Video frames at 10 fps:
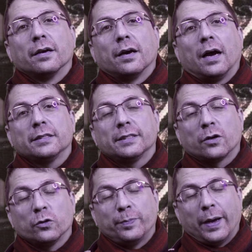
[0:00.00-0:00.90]
I say
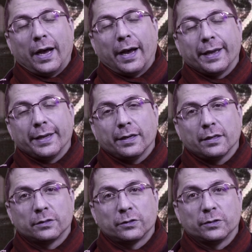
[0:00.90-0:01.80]
goodbye
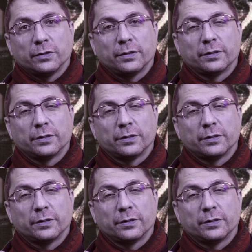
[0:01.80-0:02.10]
to